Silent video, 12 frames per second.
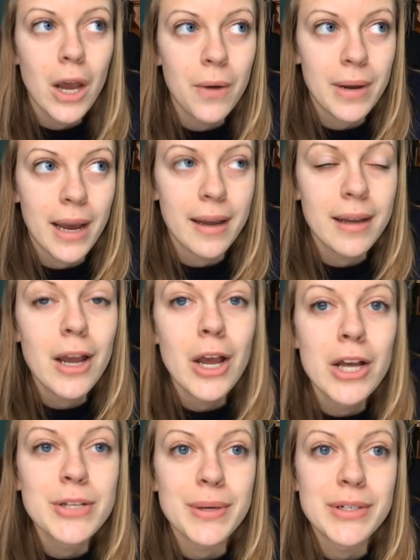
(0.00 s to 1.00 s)
Okay,
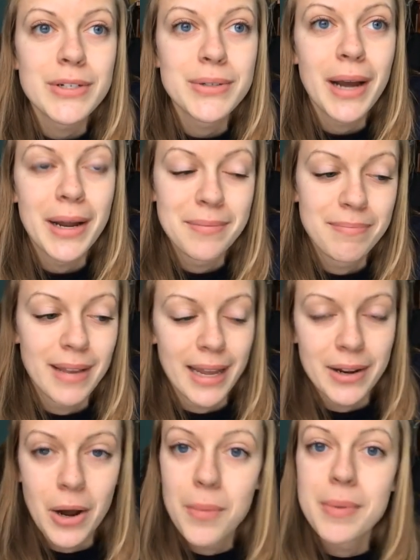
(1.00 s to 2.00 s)
so I, I
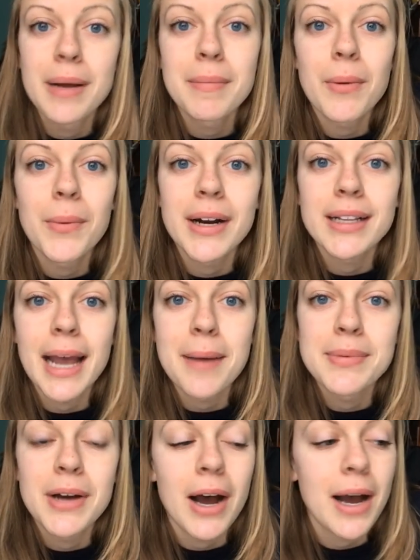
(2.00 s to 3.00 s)
like open up my work
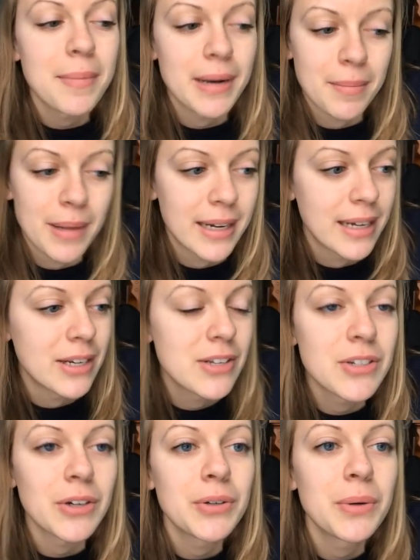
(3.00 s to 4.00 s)
laptop and I'm like gonna
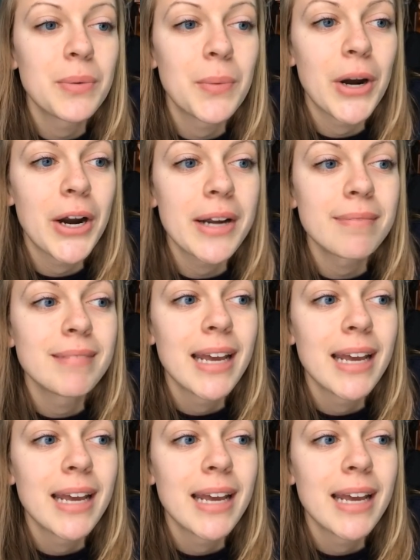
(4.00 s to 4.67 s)
start doing work.